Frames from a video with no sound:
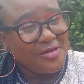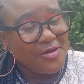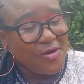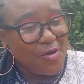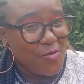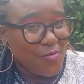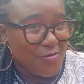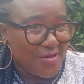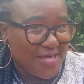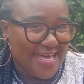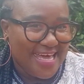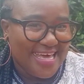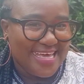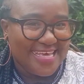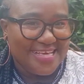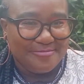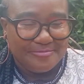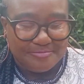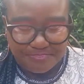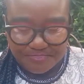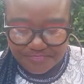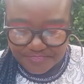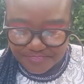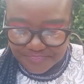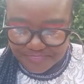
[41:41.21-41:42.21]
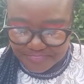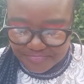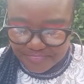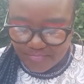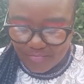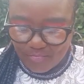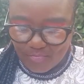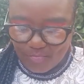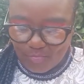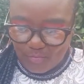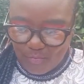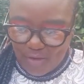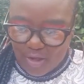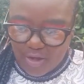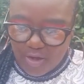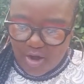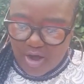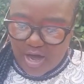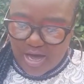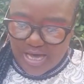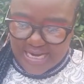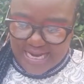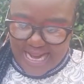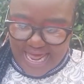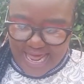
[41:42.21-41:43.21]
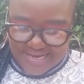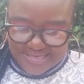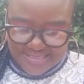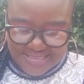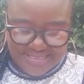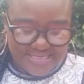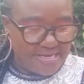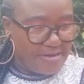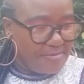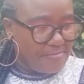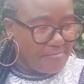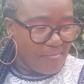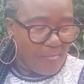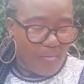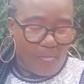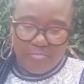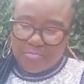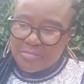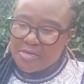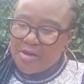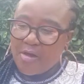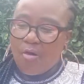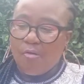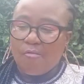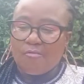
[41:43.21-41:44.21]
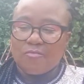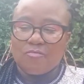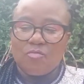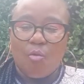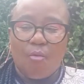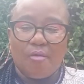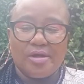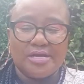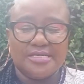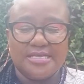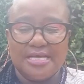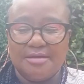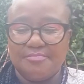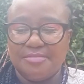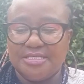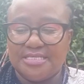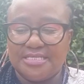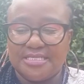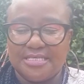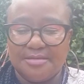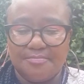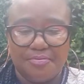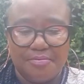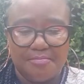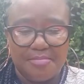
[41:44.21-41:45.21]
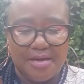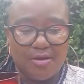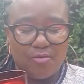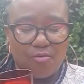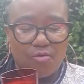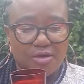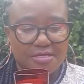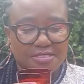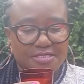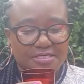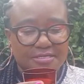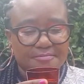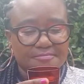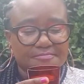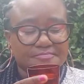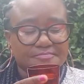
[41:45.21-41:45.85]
Okay. All right. Wait, let me sip my water.